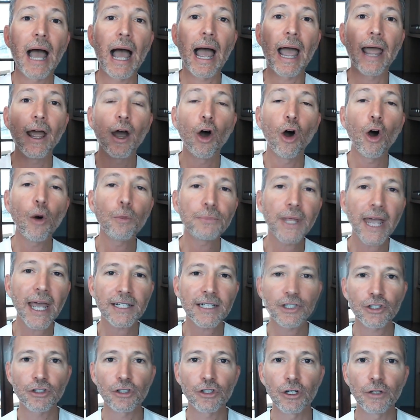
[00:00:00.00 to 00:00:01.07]
I hope
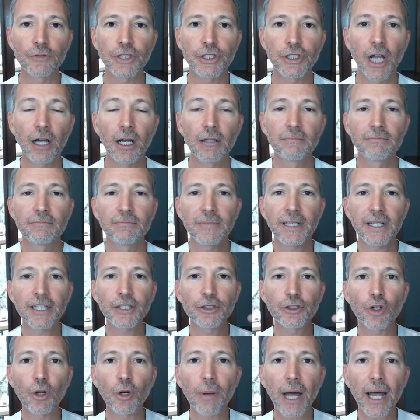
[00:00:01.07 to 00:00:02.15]
that serves you.
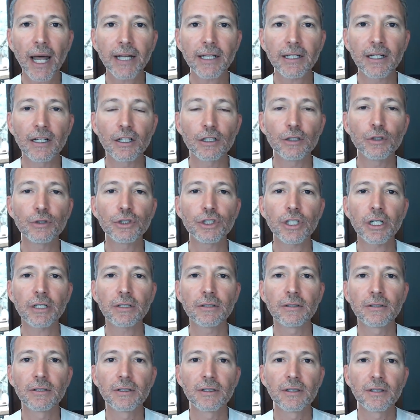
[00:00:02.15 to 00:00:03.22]
Intro, body,
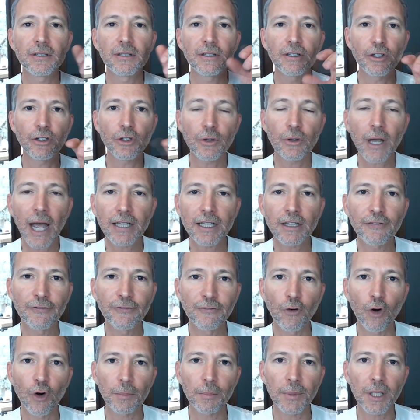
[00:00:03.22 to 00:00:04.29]
conclusion. You got the
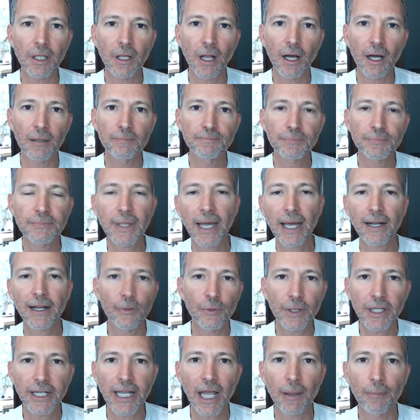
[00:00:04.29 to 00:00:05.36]
formula. Not
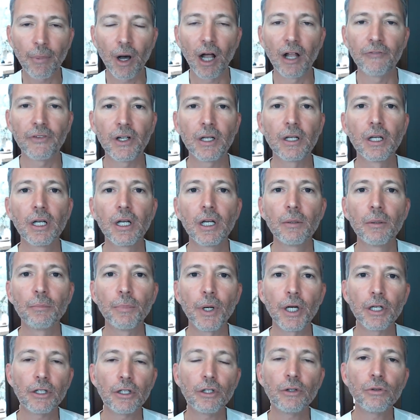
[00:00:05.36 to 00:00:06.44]
going to recap all of it,
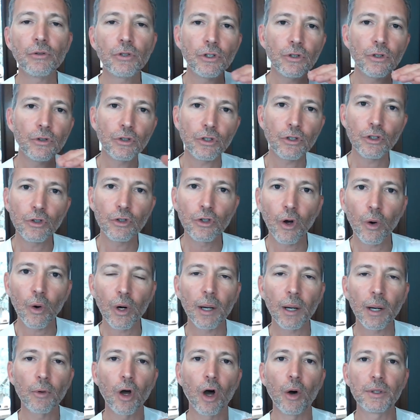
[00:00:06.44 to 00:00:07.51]
but you know
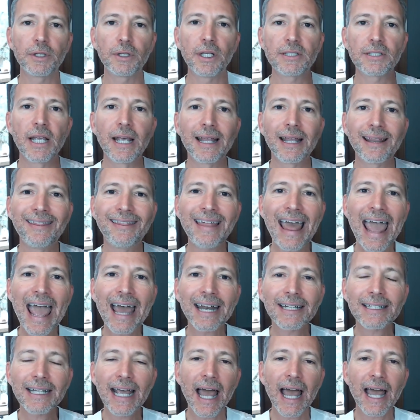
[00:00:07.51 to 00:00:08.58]
where I'm going with this.
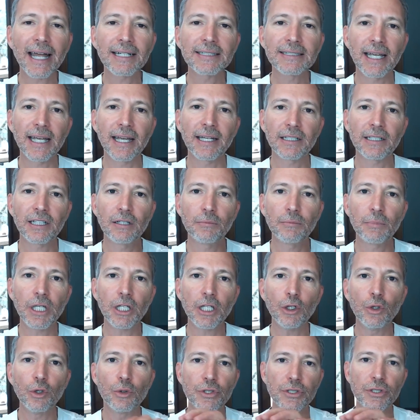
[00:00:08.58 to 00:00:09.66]
That content can be
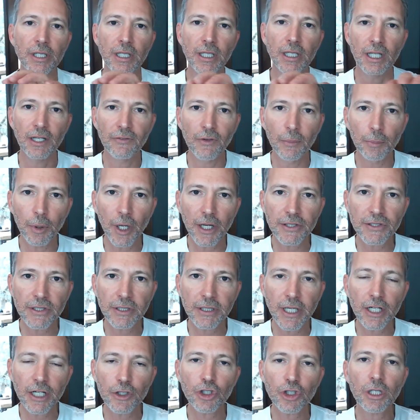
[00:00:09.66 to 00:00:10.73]
used to give a
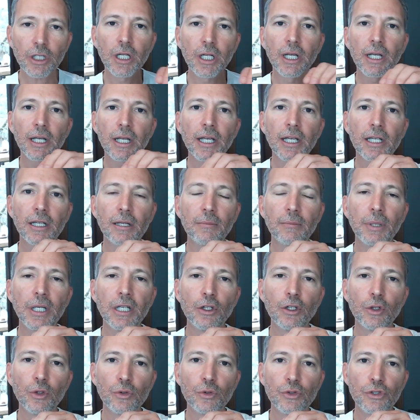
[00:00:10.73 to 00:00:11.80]
presentation. It could be
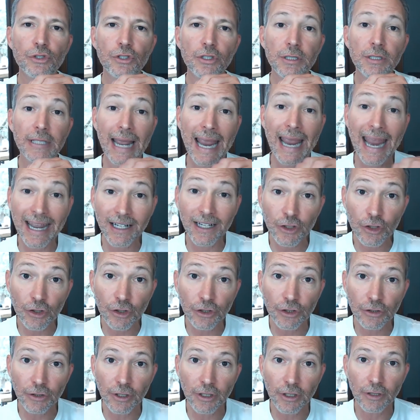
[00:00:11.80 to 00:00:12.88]
used to
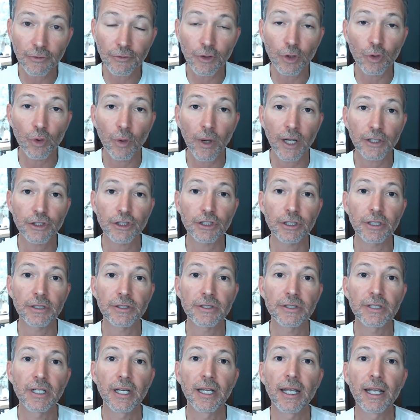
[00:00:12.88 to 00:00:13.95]
answer your interview
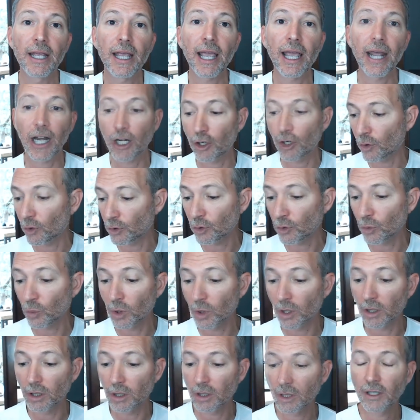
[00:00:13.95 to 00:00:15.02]
questions, and I know you
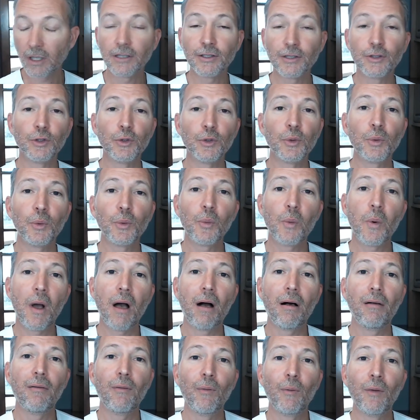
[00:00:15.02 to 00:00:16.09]
will do
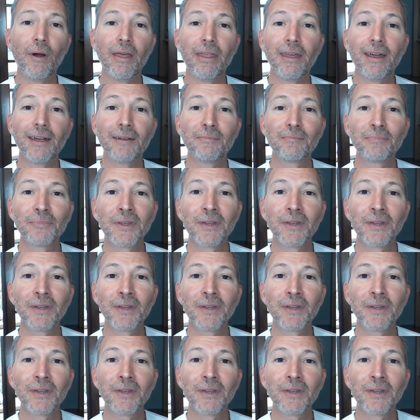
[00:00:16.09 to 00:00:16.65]
well with it.